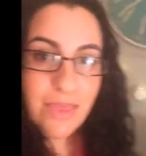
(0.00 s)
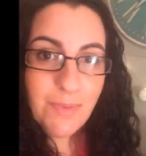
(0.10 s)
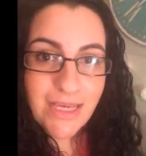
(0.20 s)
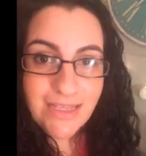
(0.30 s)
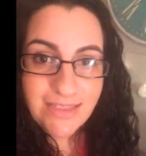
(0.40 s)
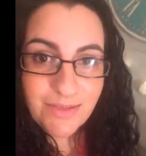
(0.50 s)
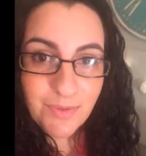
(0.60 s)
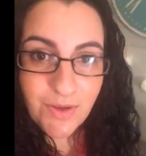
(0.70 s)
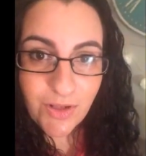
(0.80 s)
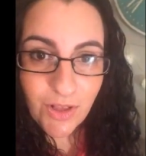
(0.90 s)
biggest
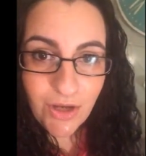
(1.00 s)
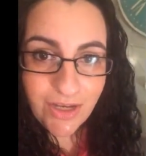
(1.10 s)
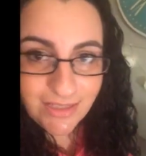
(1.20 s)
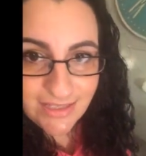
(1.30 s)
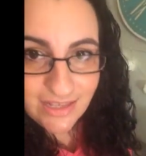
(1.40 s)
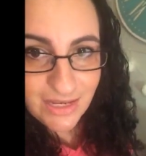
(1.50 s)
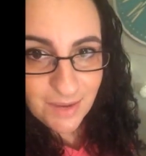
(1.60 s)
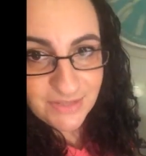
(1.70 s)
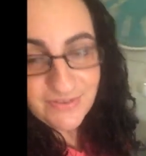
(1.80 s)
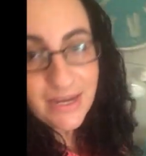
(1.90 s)
clock in the Southern
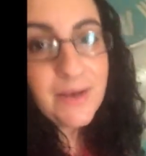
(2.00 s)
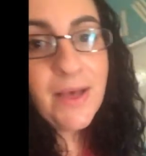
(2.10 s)
Hemisphere.